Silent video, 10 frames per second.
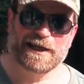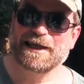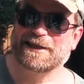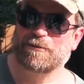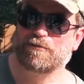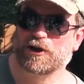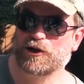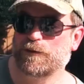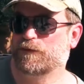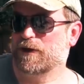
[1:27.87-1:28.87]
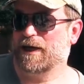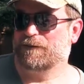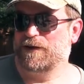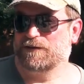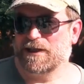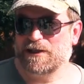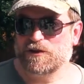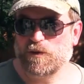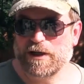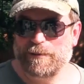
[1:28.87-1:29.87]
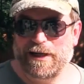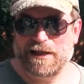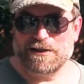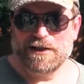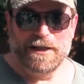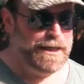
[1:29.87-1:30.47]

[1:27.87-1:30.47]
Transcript: let them bloom for like 15, 20 minutes.